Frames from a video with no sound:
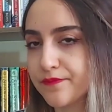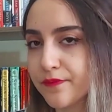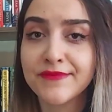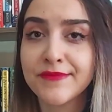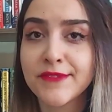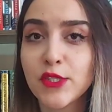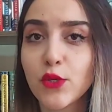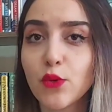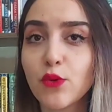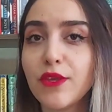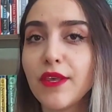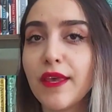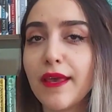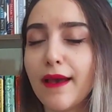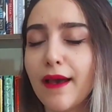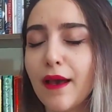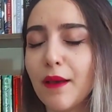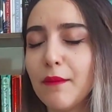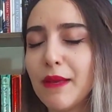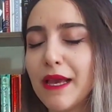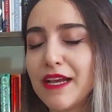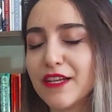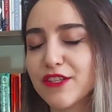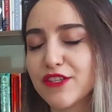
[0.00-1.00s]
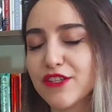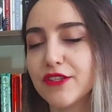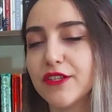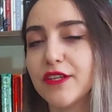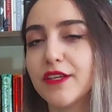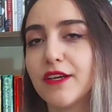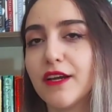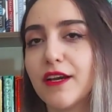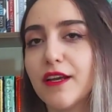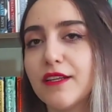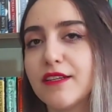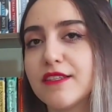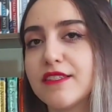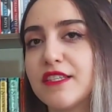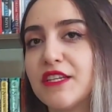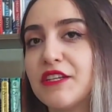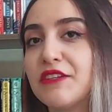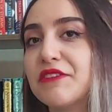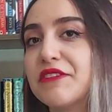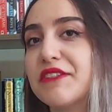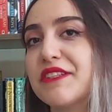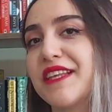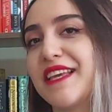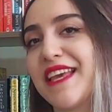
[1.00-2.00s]
So yeah, I'm actually kind of
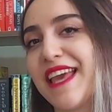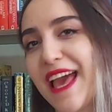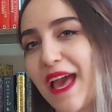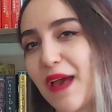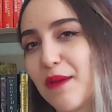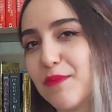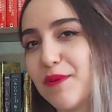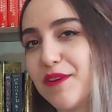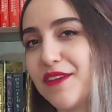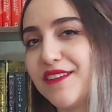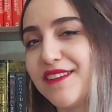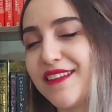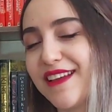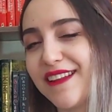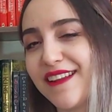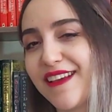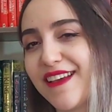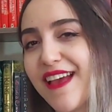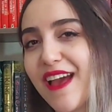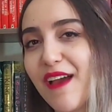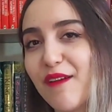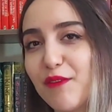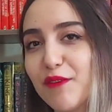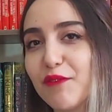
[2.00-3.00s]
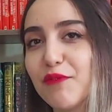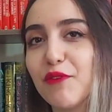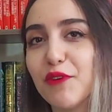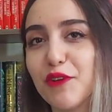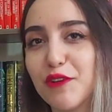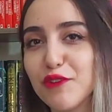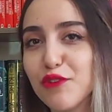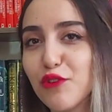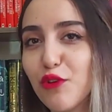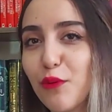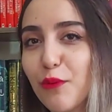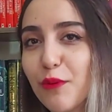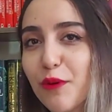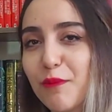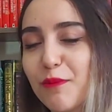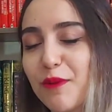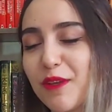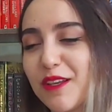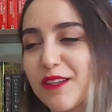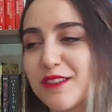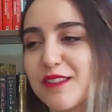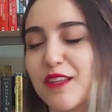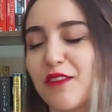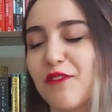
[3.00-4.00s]
secretly happy that I have it for October
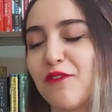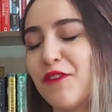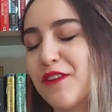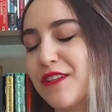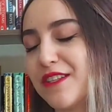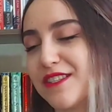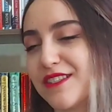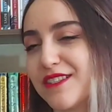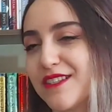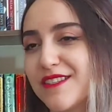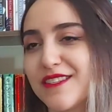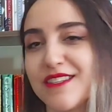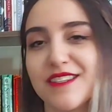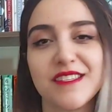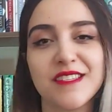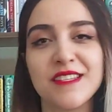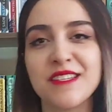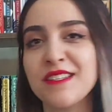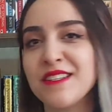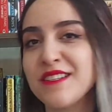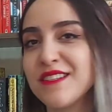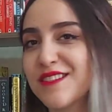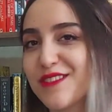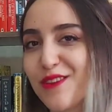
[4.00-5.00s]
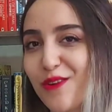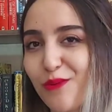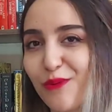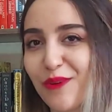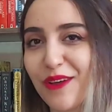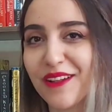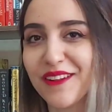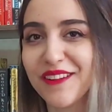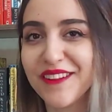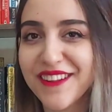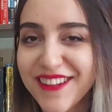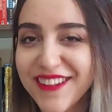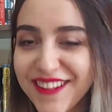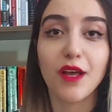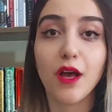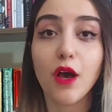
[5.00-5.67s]
because it fits the season so well.